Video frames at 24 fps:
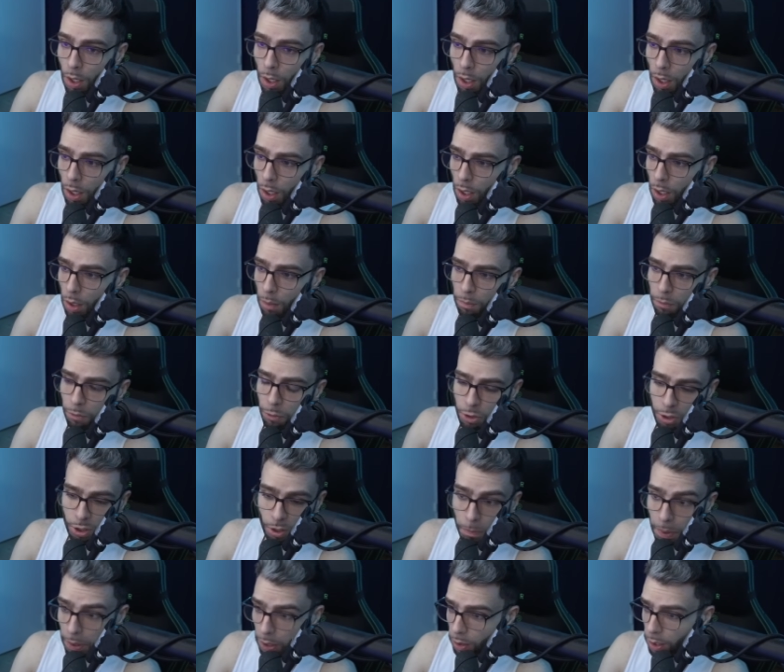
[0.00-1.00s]
um, for
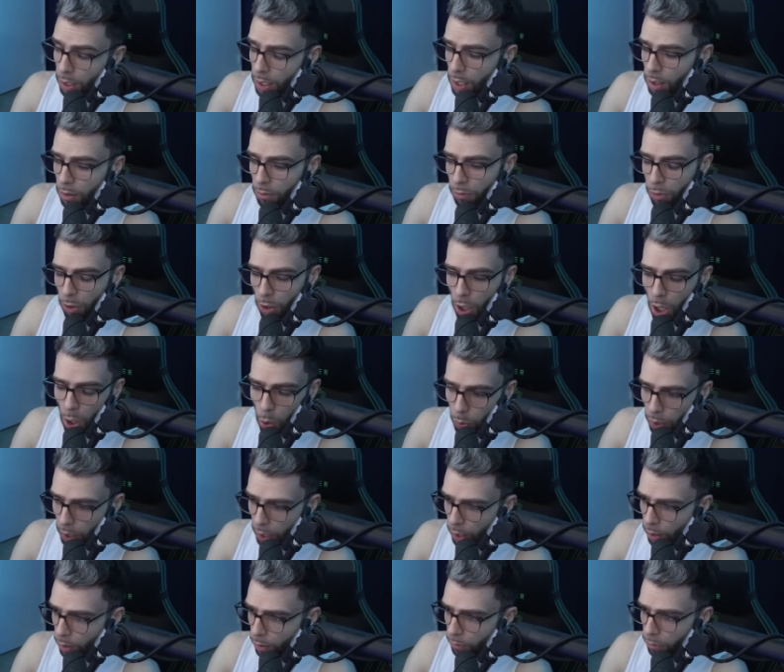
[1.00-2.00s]
stability, for
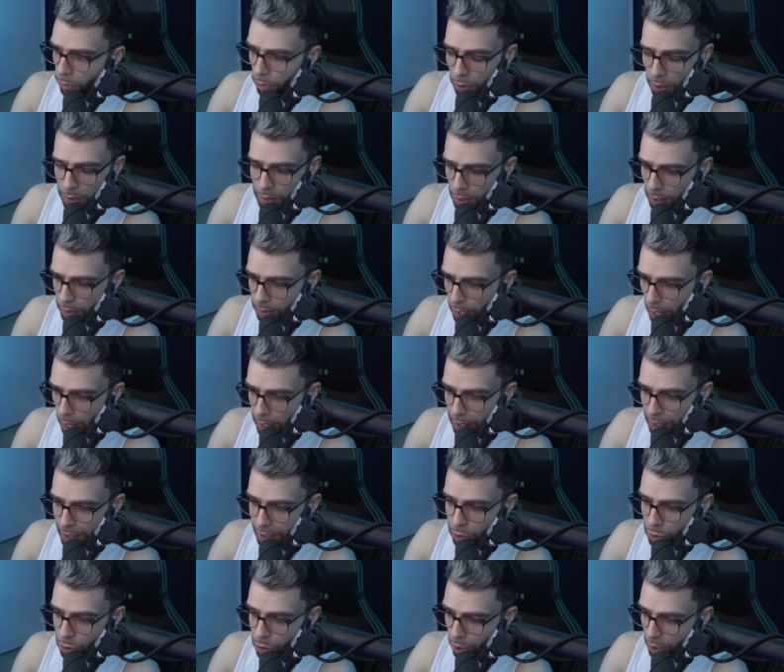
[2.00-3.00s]
coding, for things like that.
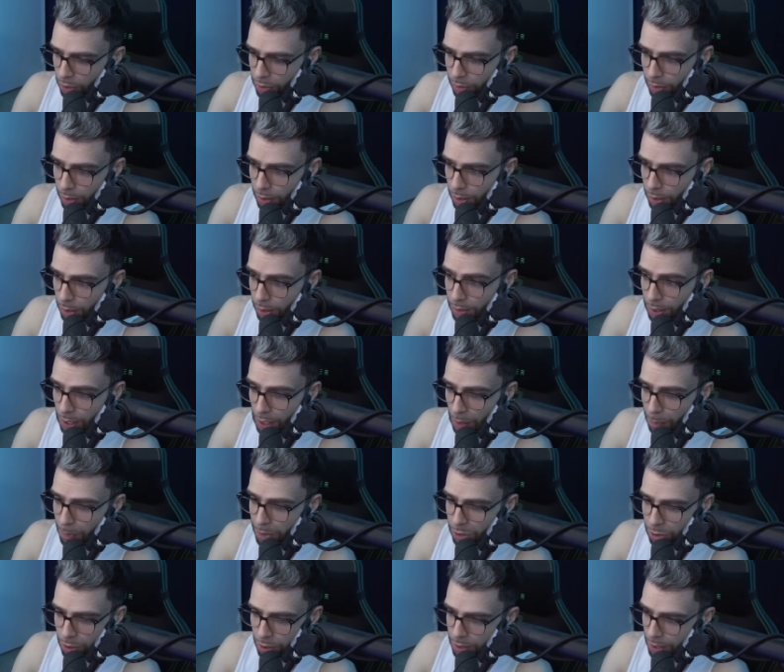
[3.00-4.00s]
It's just the
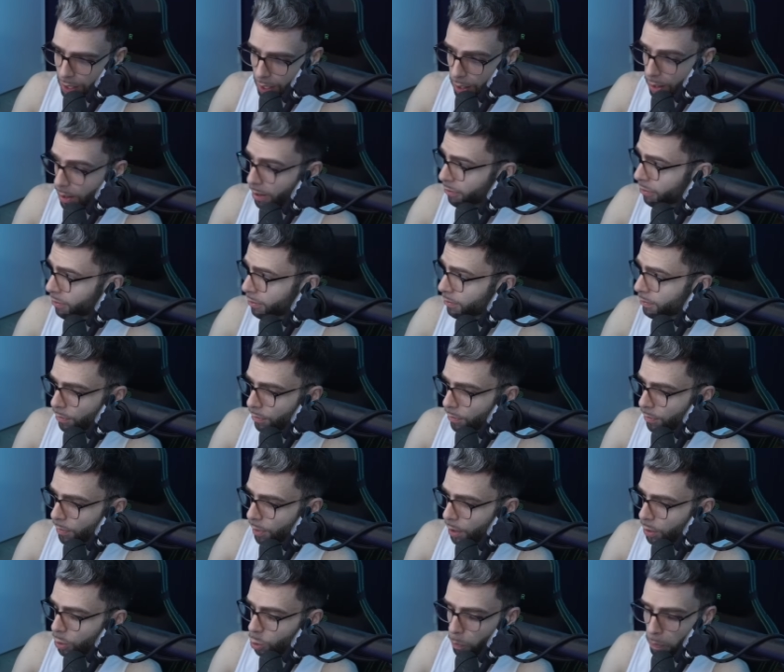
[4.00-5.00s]
team is just not enough.
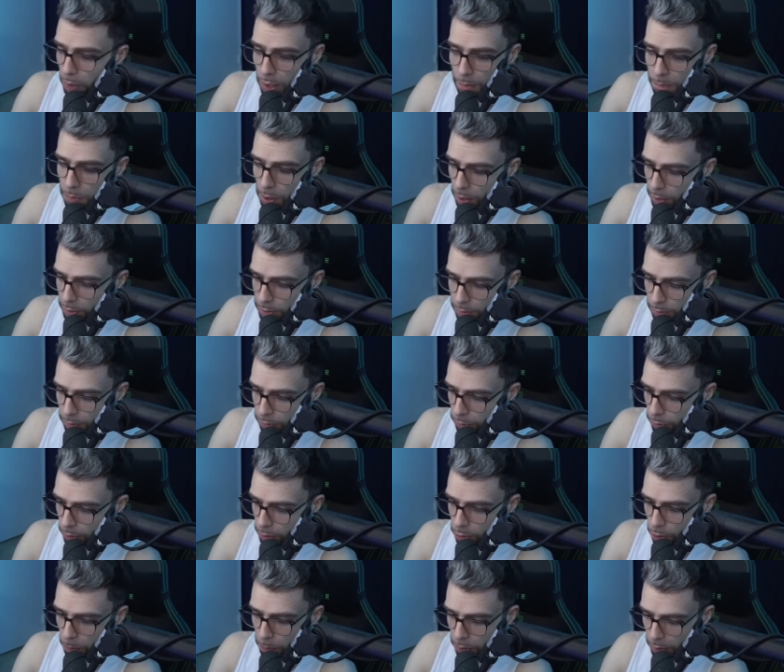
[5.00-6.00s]
Too many bugs for
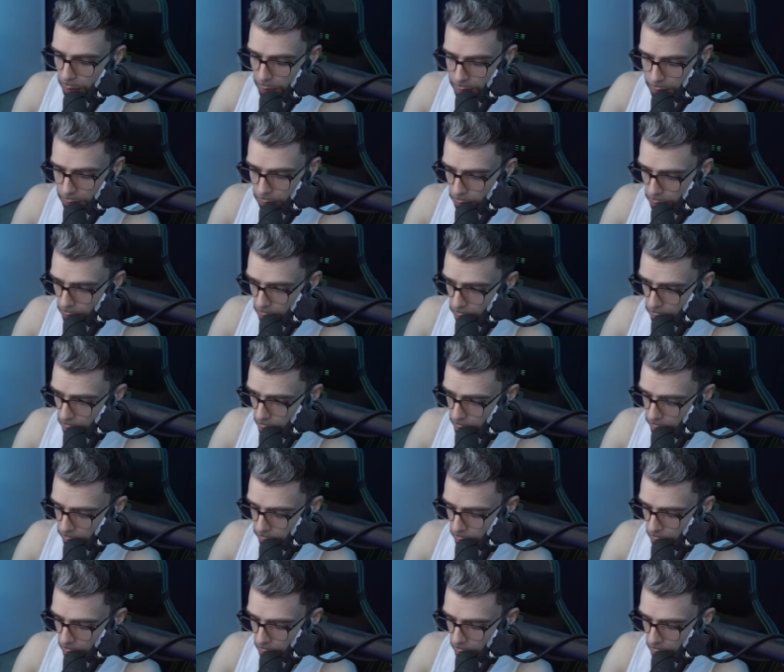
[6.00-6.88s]
a AAA studio, right?